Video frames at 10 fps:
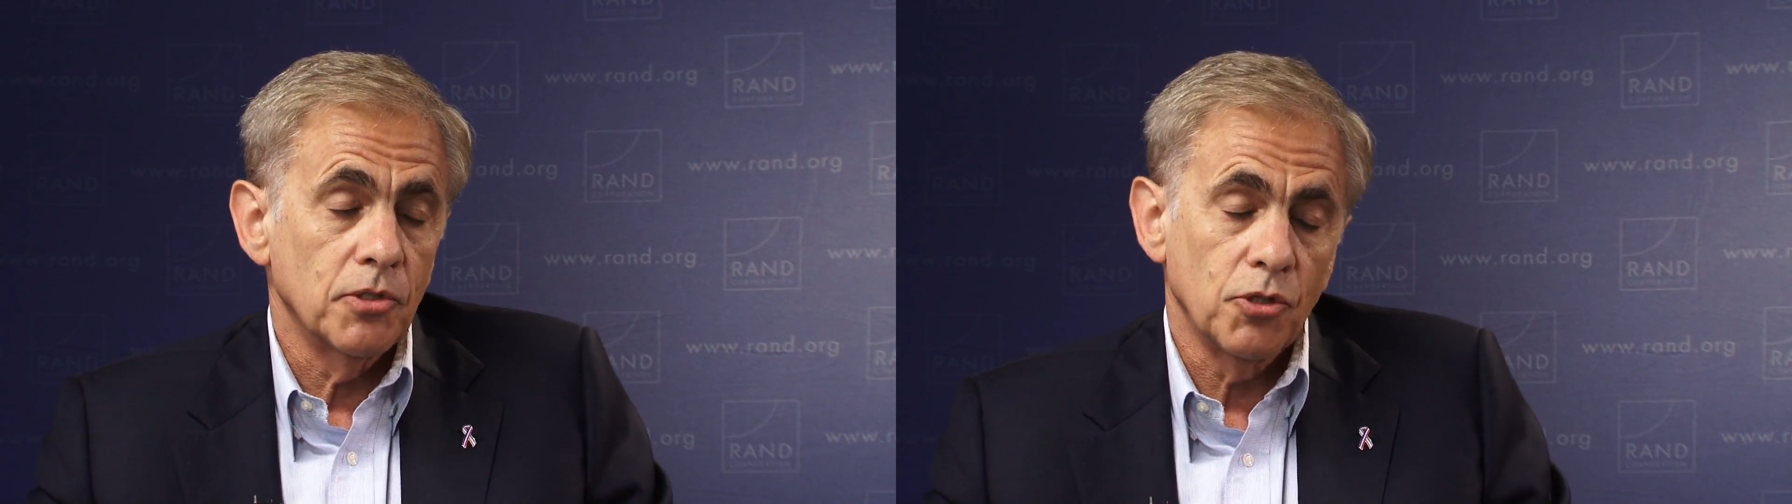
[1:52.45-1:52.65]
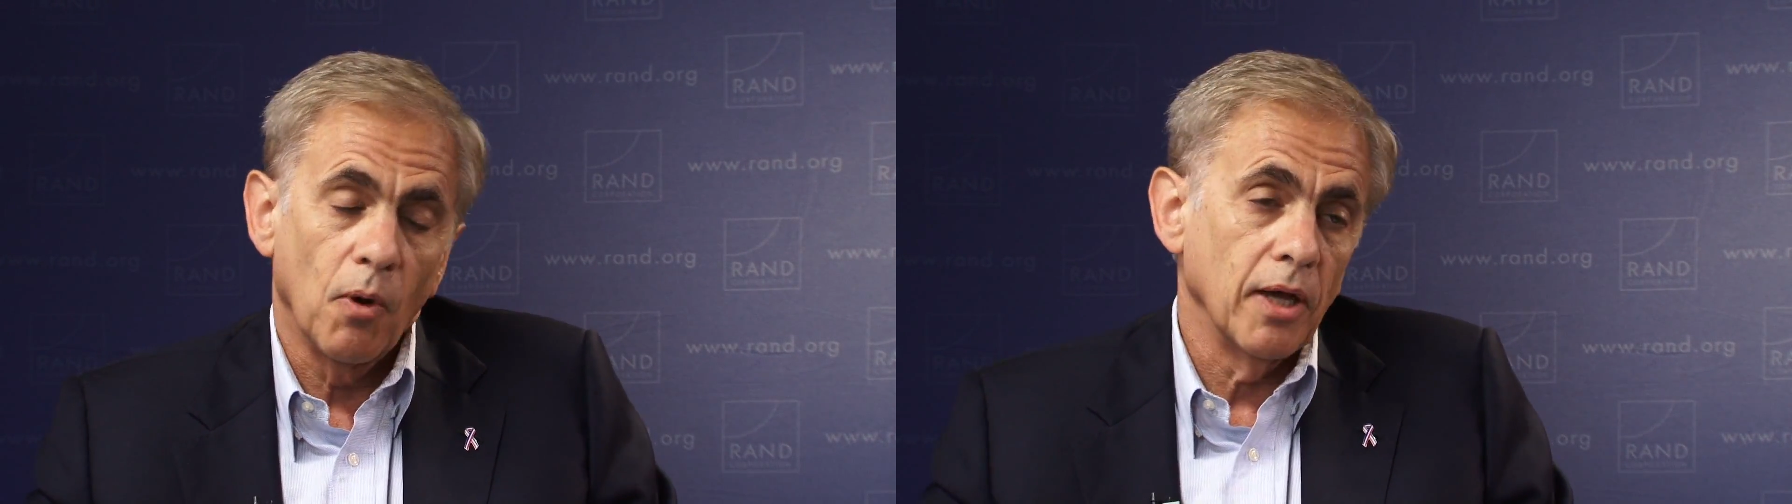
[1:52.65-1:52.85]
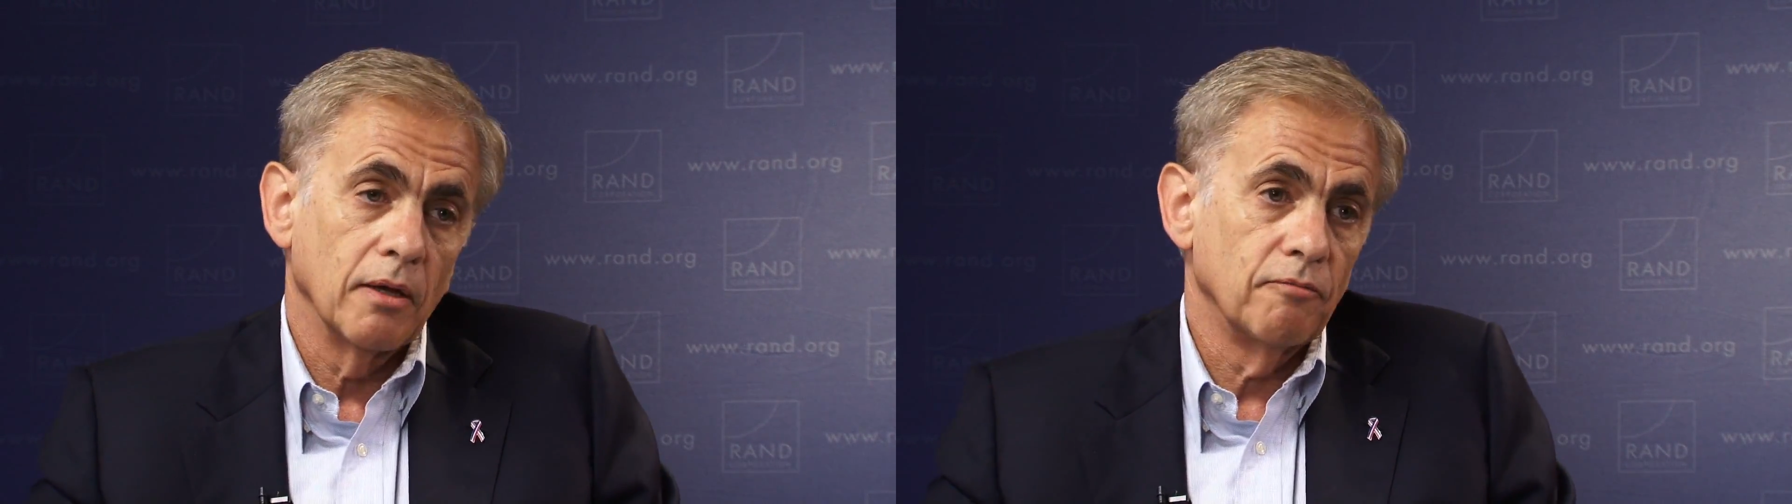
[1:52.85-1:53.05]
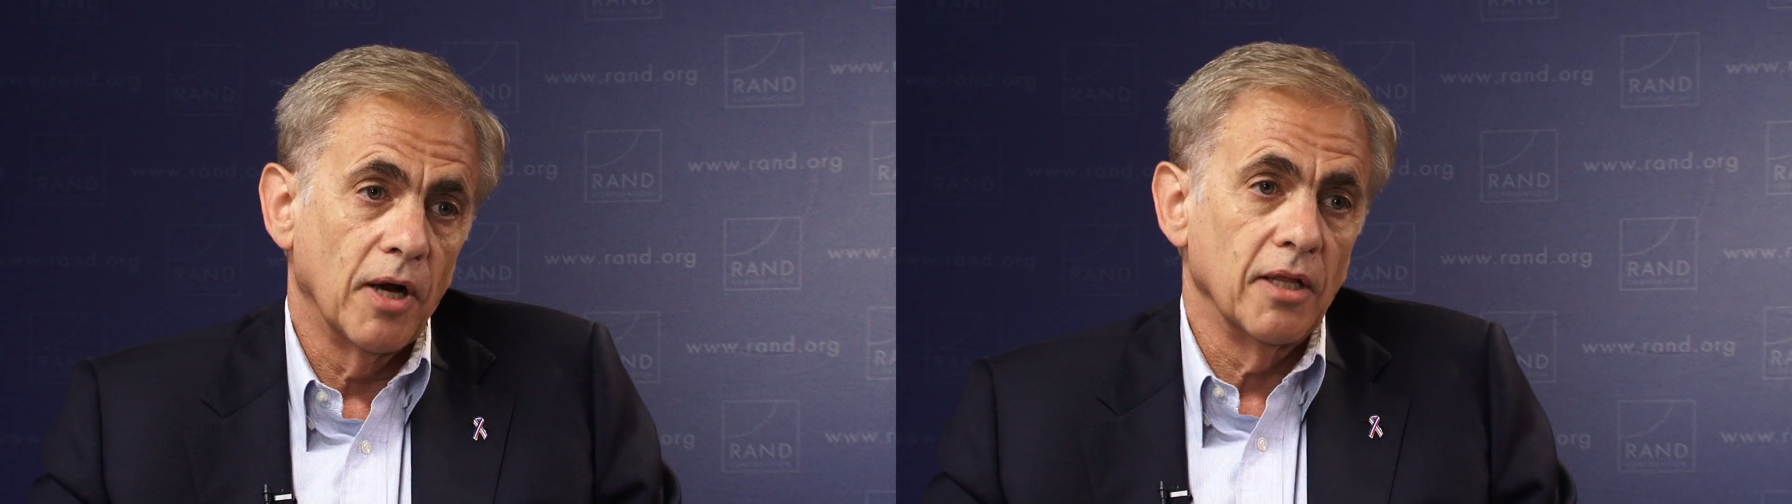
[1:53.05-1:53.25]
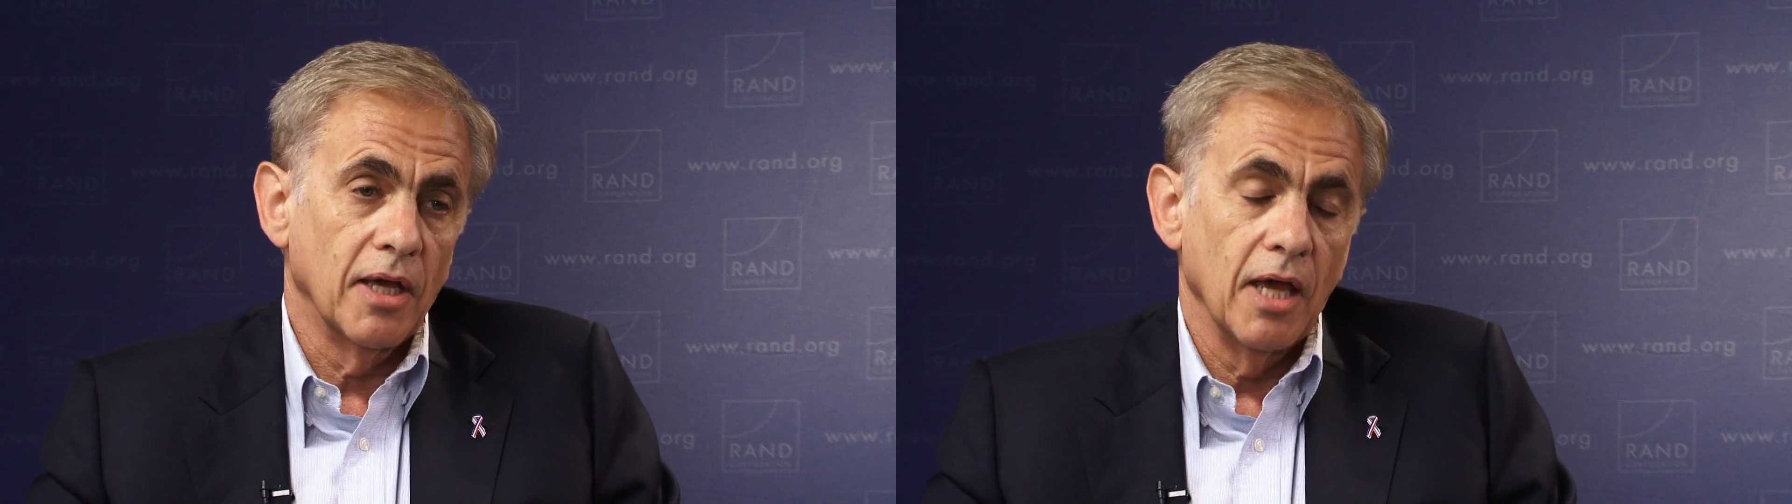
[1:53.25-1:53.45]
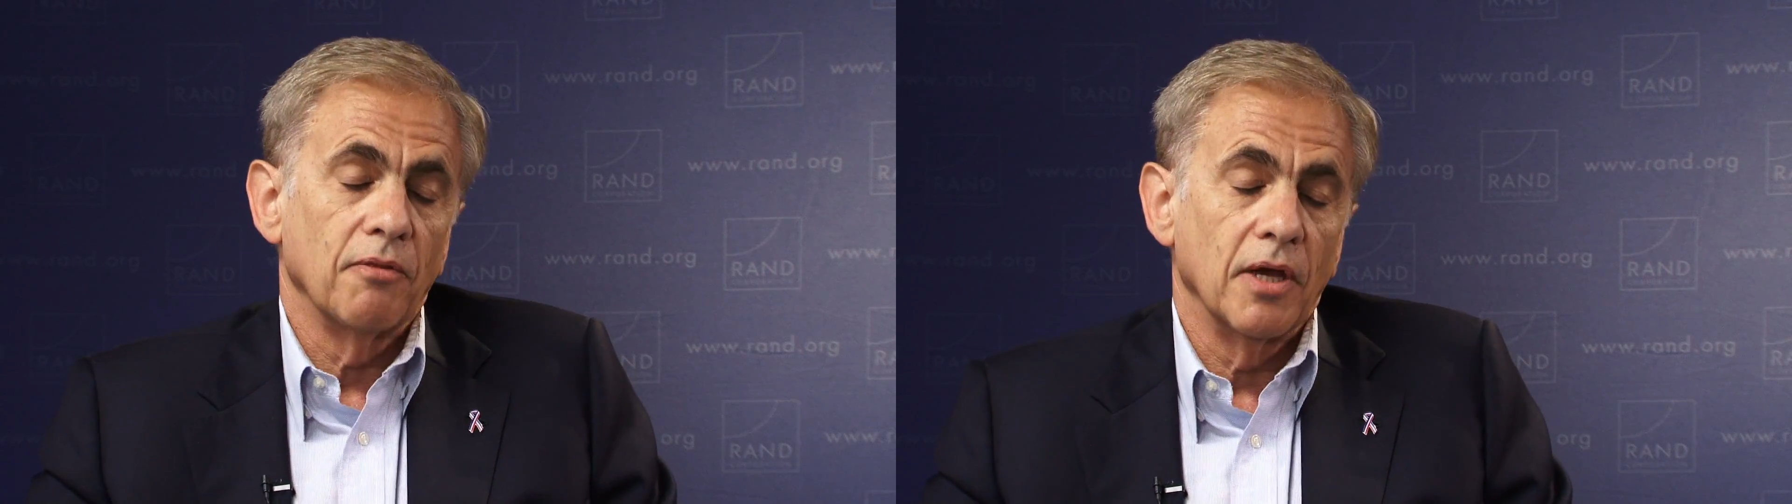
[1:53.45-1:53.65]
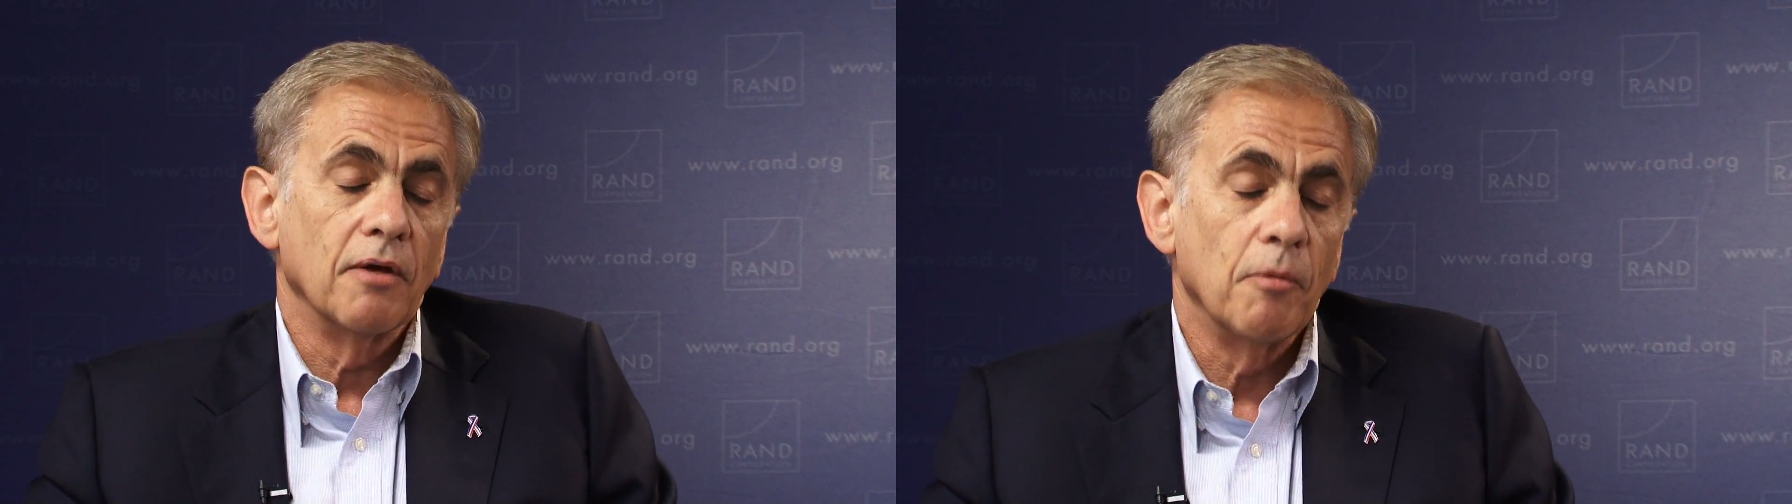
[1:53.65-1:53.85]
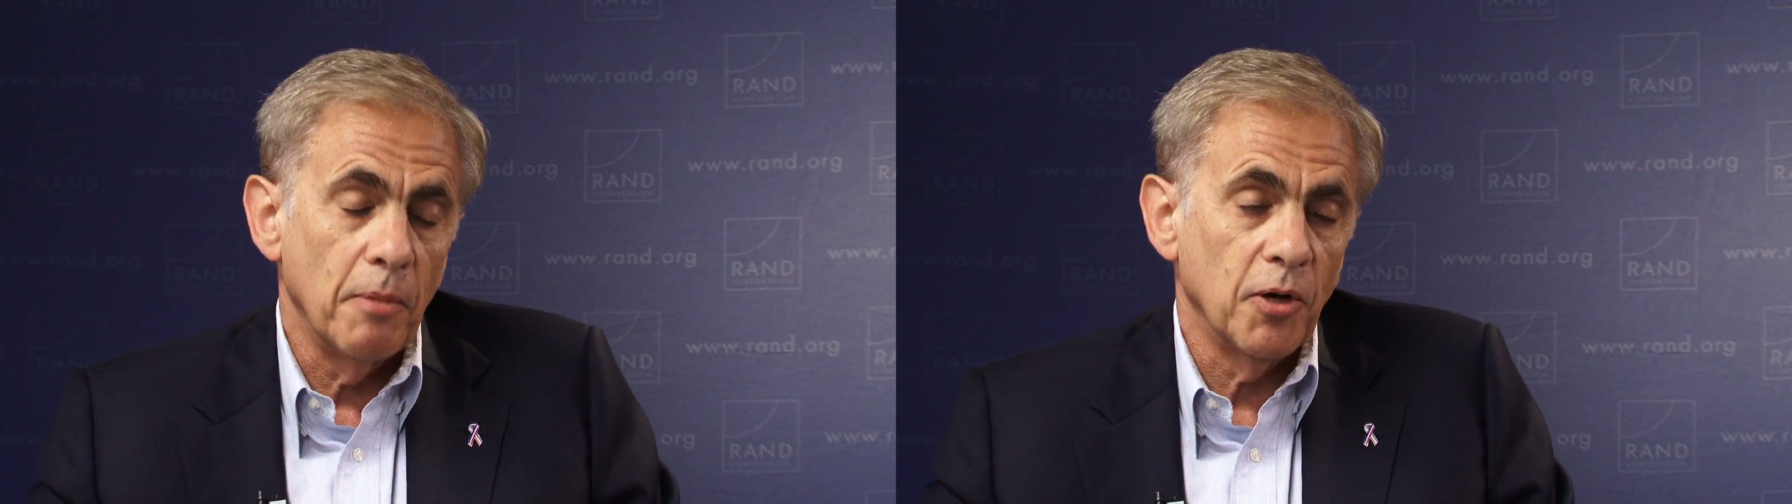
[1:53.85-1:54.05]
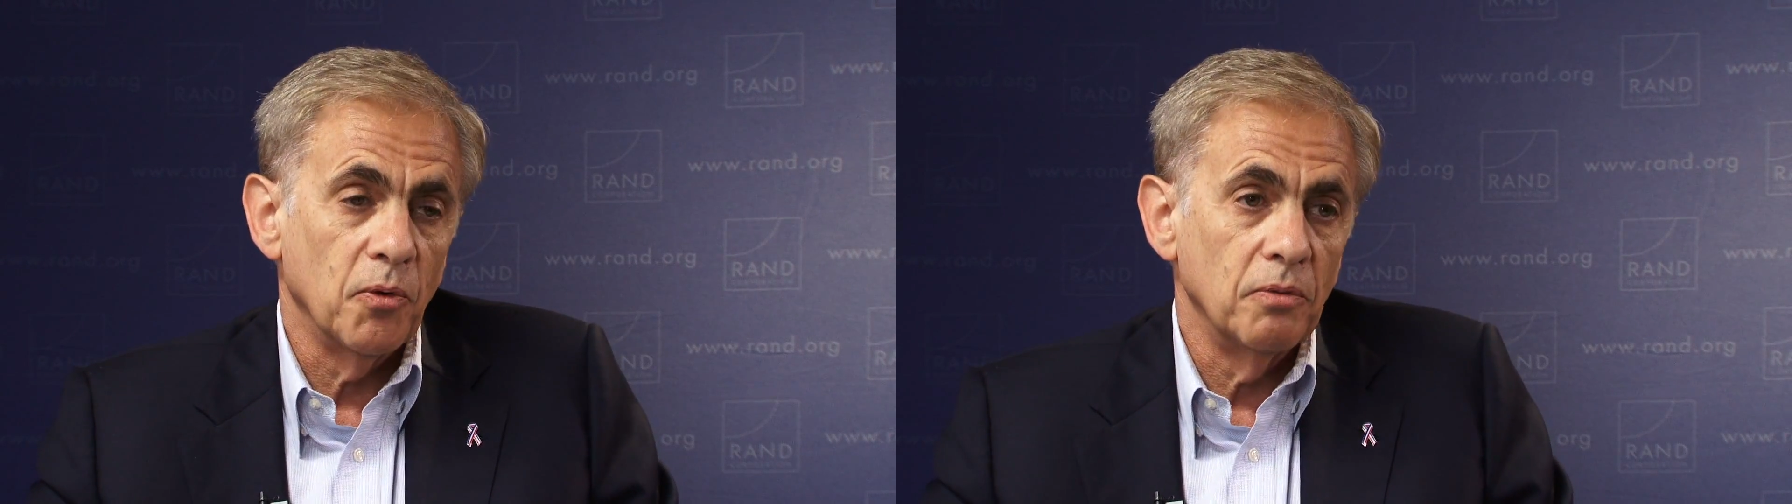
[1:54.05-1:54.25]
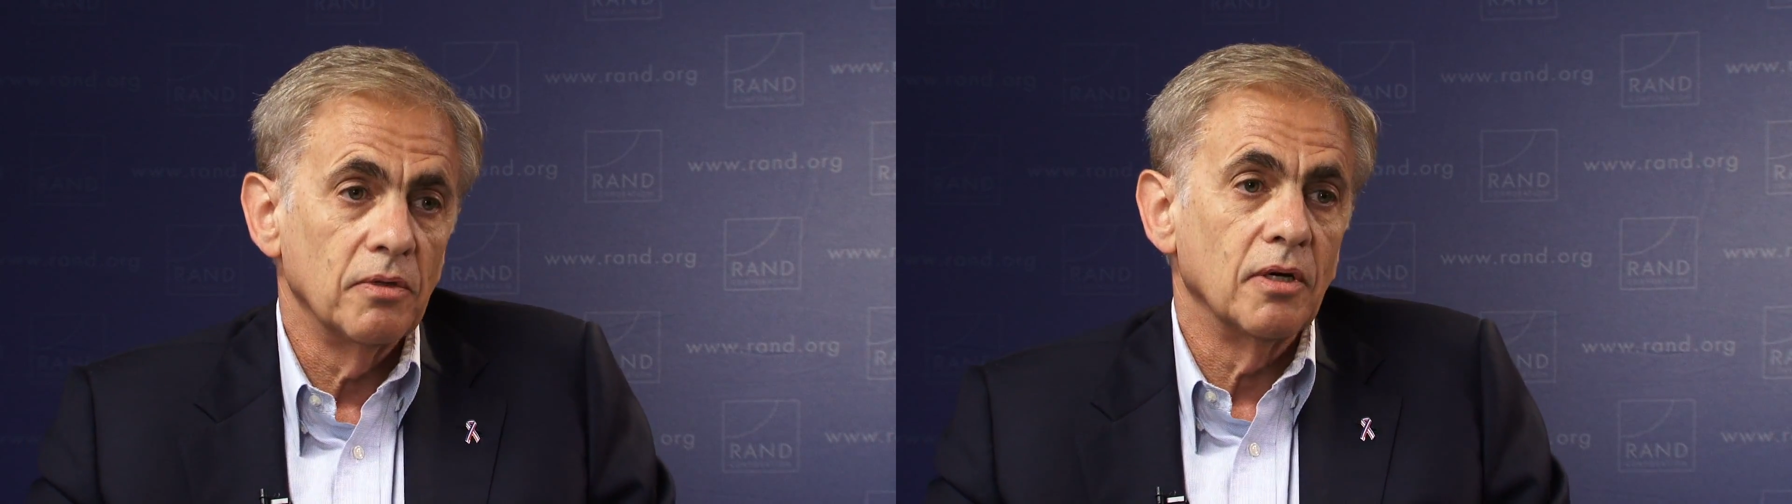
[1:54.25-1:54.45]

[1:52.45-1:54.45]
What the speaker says: So I frankly can't think of a better